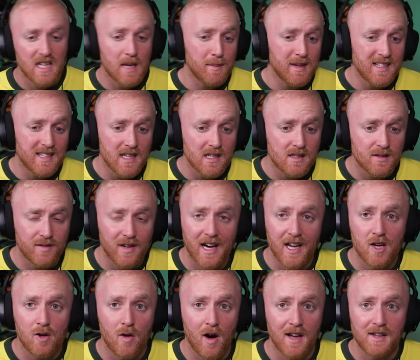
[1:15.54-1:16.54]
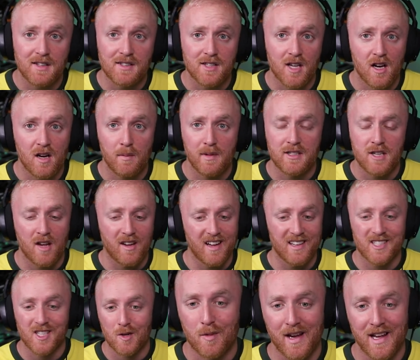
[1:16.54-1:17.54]
semi-decent value. I just hope we don't
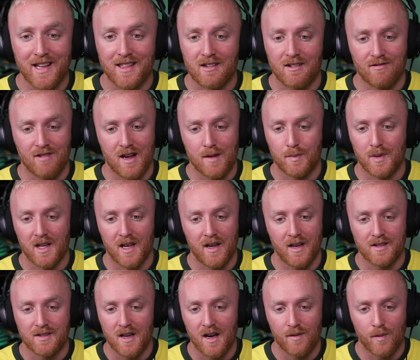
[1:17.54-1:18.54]
get two eighty-three rated players.